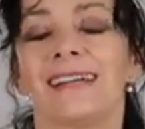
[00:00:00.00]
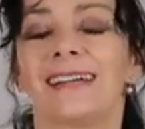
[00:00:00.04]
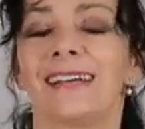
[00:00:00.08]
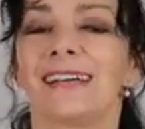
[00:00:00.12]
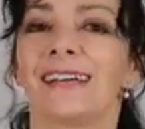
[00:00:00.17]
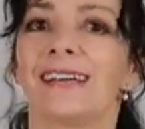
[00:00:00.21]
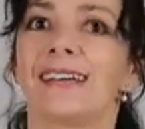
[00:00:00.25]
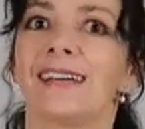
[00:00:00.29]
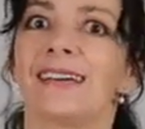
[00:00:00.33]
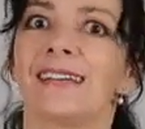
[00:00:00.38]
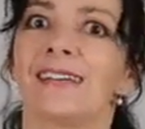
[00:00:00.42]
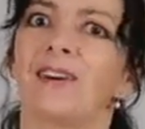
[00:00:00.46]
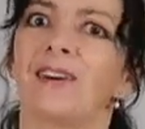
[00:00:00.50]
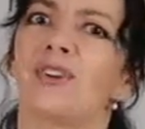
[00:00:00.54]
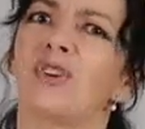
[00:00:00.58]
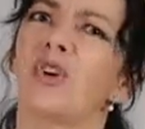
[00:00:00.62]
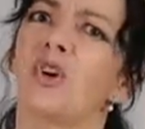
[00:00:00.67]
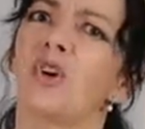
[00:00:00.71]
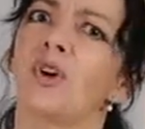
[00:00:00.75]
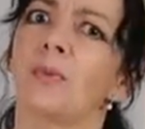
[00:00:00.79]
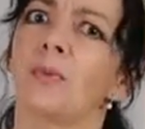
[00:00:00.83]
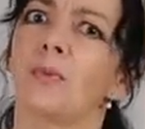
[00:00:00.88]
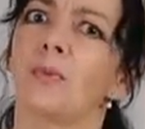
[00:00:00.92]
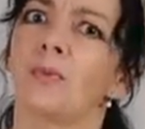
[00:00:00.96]
And I
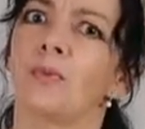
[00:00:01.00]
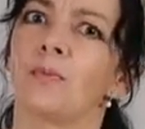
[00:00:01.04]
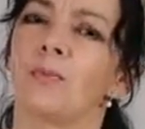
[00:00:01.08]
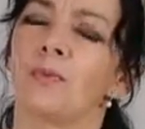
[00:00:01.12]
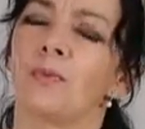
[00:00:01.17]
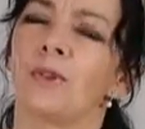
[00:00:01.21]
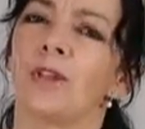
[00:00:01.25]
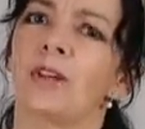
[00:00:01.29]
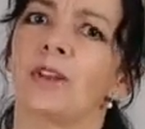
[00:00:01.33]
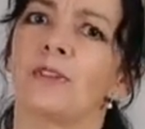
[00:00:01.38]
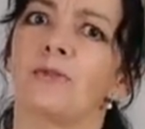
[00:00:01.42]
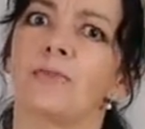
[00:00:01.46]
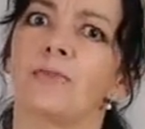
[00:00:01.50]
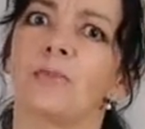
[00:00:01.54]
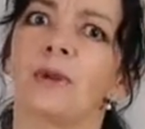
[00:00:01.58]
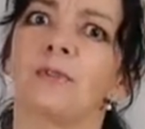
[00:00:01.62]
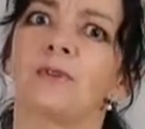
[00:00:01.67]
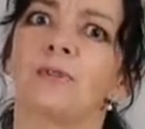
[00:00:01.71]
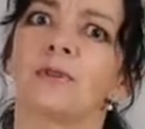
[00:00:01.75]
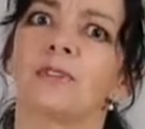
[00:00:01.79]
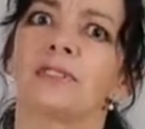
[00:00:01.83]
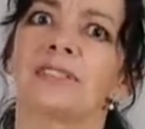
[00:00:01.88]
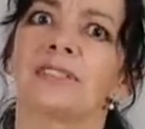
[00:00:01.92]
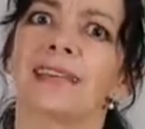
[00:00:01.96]
heard a lot of
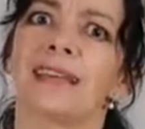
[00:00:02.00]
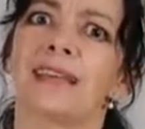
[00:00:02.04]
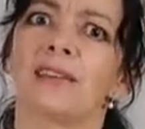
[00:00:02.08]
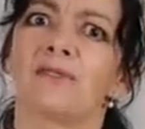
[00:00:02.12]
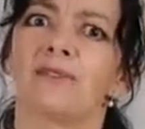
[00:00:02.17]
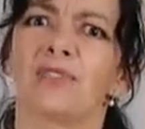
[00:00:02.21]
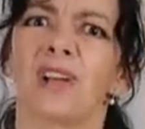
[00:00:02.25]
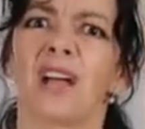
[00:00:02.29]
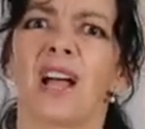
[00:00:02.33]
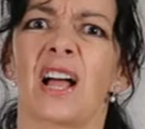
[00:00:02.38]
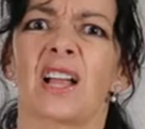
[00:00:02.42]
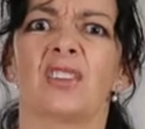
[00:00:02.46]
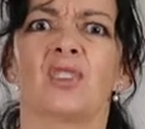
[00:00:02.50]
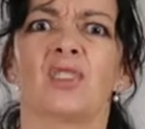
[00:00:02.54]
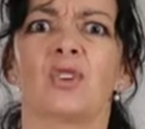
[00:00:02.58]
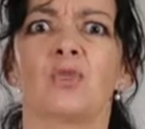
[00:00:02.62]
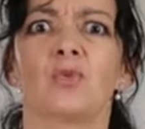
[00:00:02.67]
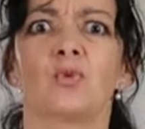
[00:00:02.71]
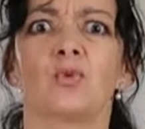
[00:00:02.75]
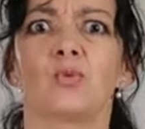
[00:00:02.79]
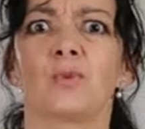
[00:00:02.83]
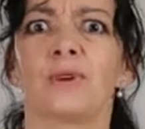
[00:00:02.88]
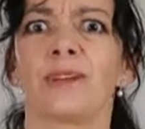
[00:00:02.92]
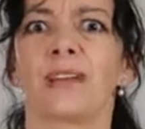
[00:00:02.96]
people say, well, I
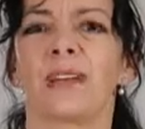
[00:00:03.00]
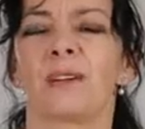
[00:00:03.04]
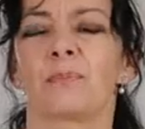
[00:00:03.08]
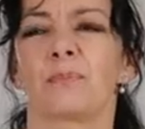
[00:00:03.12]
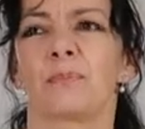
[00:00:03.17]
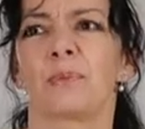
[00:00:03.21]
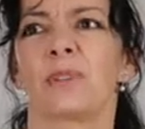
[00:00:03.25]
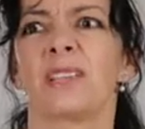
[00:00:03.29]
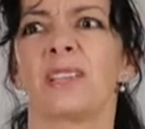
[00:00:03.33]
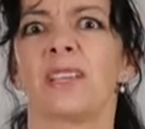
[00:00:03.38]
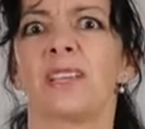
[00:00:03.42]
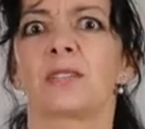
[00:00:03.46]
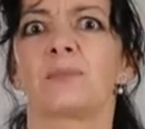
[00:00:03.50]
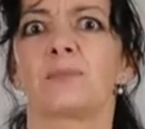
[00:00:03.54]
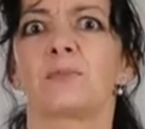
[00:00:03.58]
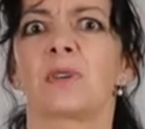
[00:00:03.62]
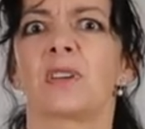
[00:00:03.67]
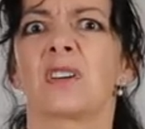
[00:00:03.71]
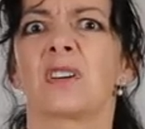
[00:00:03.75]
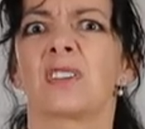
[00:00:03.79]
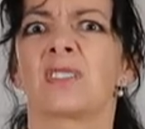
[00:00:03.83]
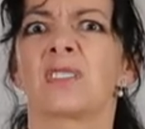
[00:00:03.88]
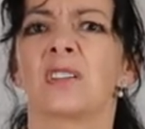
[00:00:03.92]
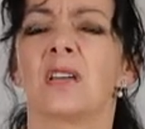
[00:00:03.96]
don't wear pleats
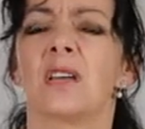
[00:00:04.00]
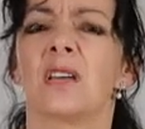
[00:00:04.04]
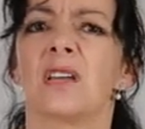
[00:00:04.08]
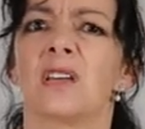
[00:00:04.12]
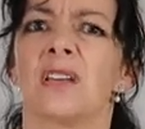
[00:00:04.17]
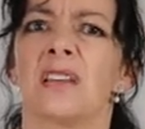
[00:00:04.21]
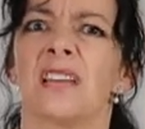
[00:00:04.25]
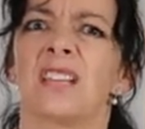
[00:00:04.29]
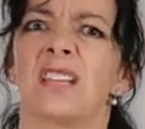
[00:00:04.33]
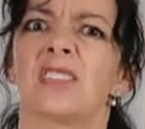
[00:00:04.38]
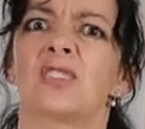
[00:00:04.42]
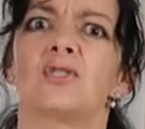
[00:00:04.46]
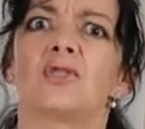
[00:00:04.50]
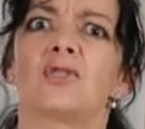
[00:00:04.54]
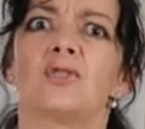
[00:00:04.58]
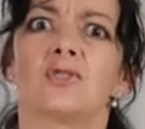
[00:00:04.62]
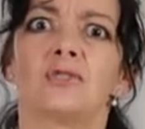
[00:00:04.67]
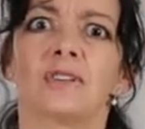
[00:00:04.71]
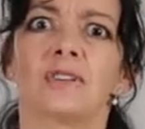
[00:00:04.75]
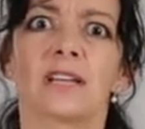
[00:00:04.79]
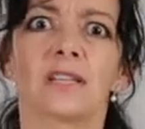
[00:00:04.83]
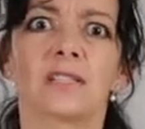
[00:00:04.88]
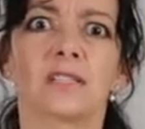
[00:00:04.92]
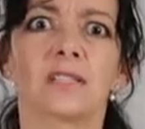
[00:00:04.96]
because it's too
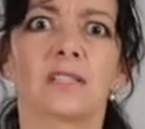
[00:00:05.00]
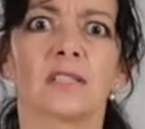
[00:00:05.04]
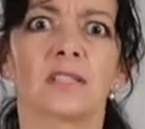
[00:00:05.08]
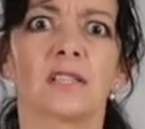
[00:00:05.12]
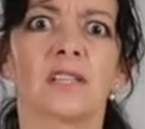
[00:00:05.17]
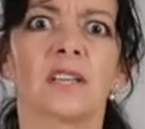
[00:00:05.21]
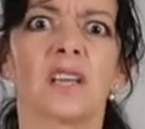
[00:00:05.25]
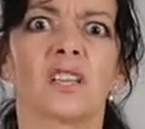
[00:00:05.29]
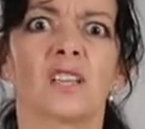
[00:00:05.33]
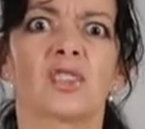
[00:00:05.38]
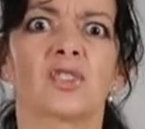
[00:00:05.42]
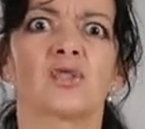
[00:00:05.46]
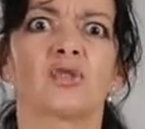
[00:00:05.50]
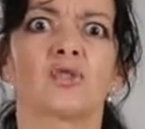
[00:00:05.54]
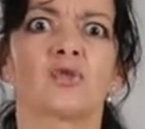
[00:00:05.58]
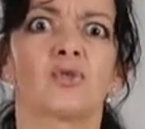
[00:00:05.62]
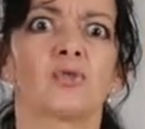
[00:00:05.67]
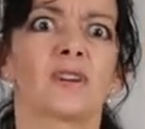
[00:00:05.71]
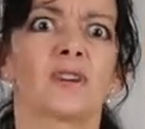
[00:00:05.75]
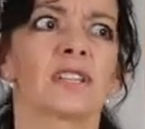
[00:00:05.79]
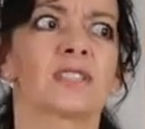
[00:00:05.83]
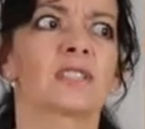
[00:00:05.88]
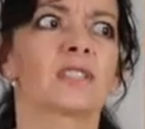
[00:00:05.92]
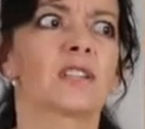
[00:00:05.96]
dressy and it's too
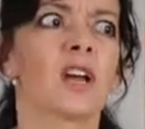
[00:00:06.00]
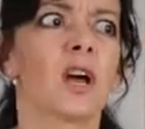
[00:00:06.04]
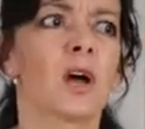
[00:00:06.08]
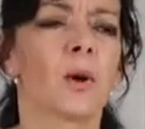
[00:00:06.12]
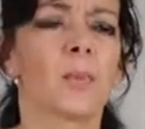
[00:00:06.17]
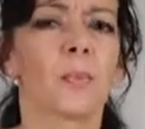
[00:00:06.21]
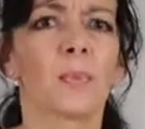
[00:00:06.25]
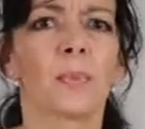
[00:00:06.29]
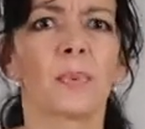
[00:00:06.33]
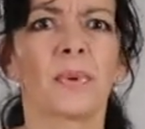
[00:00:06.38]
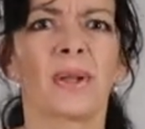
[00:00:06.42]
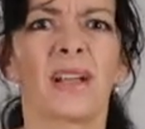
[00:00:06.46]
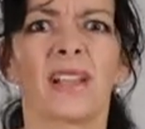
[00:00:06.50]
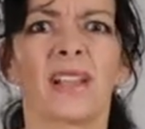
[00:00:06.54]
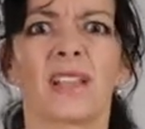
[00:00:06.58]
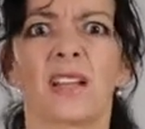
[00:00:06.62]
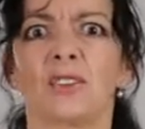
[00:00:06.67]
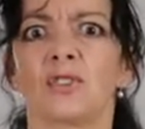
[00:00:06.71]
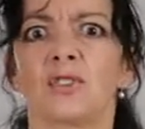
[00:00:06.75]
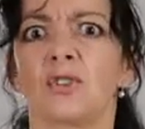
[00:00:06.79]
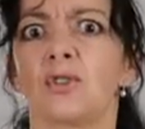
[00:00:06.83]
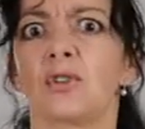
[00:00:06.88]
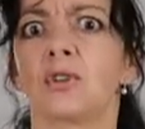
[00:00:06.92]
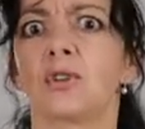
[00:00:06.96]
dressed up and
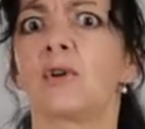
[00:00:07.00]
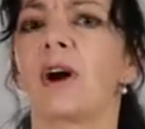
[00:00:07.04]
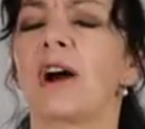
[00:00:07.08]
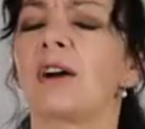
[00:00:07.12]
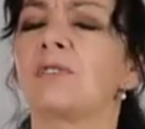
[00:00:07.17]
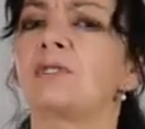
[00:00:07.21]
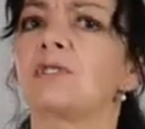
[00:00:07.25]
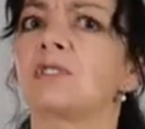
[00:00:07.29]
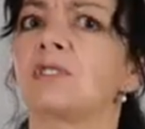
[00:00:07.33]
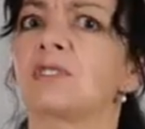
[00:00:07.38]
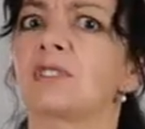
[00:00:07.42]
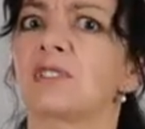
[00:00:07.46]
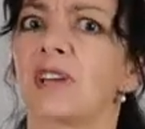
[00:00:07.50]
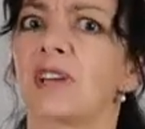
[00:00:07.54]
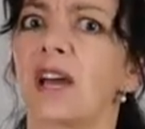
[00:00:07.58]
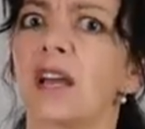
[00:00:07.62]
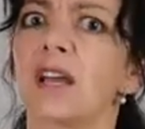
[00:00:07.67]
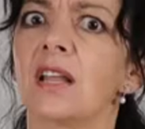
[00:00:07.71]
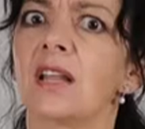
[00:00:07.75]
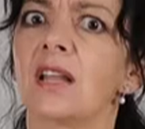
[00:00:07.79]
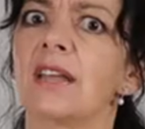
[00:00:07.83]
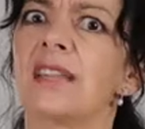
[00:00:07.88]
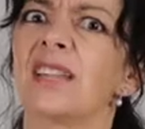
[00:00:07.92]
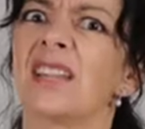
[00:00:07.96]
I don't know how to
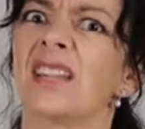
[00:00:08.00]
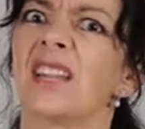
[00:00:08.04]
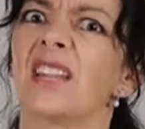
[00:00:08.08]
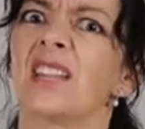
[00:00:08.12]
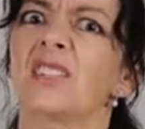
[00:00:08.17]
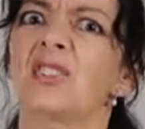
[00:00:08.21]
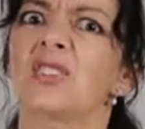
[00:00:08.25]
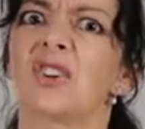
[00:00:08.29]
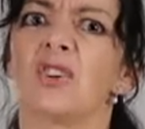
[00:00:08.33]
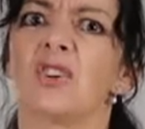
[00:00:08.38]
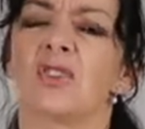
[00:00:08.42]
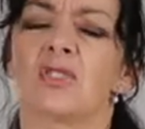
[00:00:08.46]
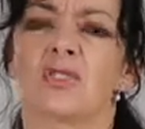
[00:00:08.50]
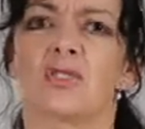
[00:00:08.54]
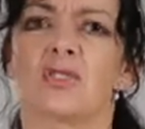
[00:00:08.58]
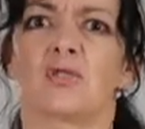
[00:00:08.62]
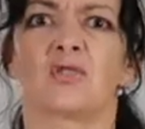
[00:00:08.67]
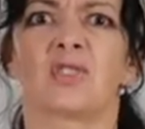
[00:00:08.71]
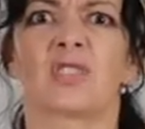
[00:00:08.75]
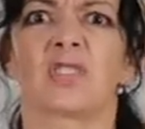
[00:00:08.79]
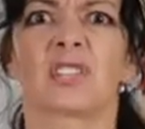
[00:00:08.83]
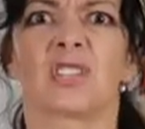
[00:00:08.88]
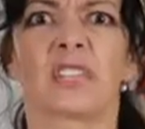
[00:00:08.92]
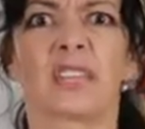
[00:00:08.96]
style it, and it's
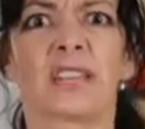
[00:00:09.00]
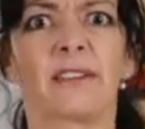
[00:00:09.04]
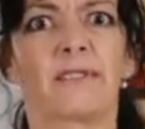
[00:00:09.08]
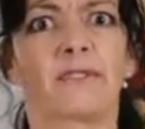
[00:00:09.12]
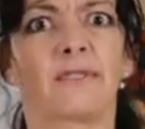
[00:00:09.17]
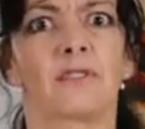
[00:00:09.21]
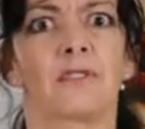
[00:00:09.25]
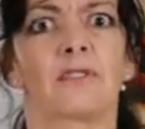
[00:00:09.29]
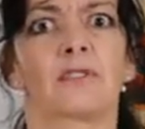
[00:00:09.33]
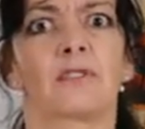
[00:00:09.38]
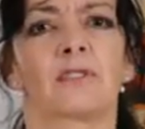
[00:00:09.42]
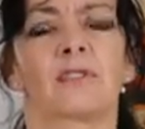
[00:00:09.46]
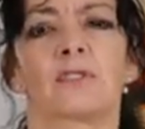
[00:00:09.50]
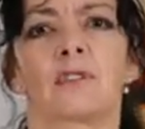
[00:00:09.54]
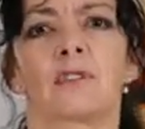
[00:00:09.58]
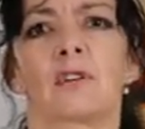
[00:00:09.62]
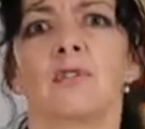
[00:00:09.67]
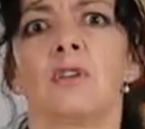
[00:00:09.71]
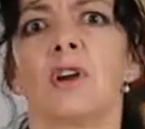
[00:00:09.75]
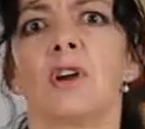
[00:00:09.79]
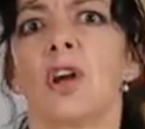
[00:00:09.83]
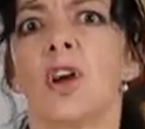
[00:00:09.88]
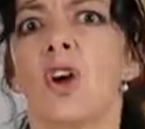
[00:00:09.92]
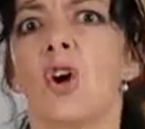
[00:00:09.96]
also stiff or
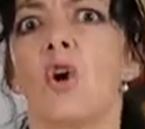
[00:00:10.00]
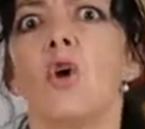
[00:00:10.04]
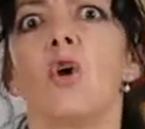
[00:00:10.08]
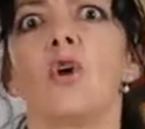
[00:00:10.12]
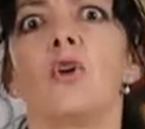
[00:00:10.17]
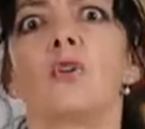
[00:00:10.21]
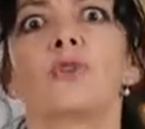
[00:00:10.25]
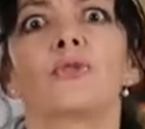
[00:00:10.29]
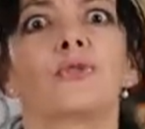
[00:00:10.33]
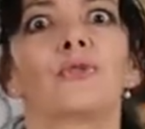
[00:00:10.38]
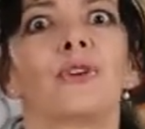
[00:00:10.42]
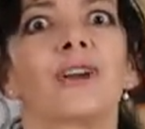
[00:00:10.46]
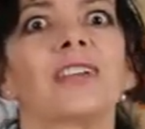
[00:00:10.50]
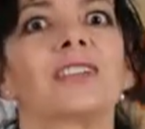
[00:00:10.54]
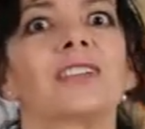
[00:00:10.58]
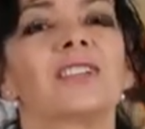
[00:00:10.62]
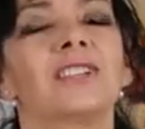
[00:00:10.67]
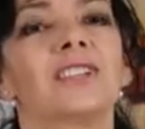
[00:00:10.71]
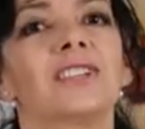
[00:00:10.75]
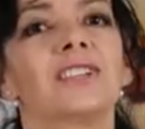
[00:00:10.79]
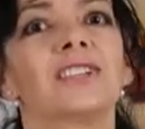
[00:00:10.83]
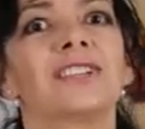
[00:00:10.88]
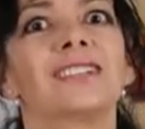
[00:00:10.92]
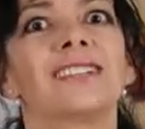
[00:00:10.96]
so
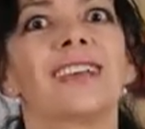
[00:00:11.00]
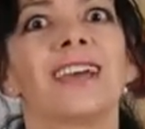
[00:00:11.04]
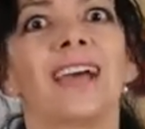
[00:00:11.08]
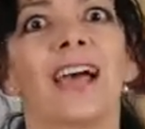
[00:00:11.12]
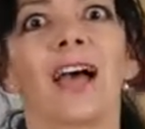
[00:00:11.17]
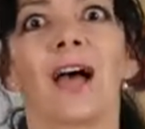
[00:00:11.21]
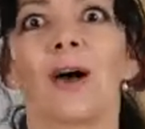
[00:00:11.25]
old-fashioned.